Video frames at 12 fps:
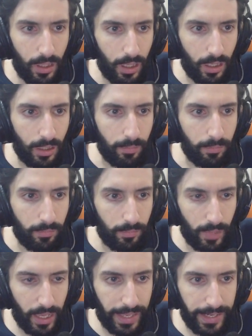Um,
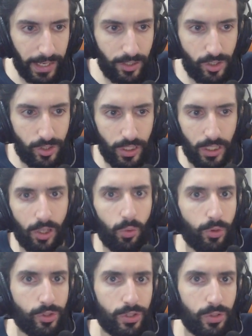and I just think Guild
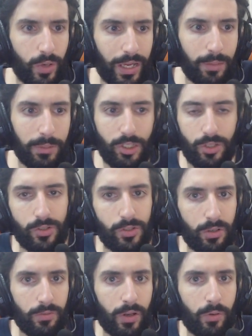Wars 2 animations
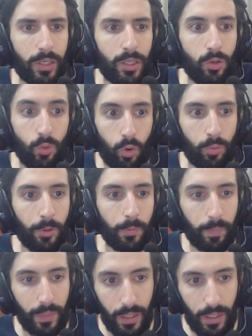are very normal.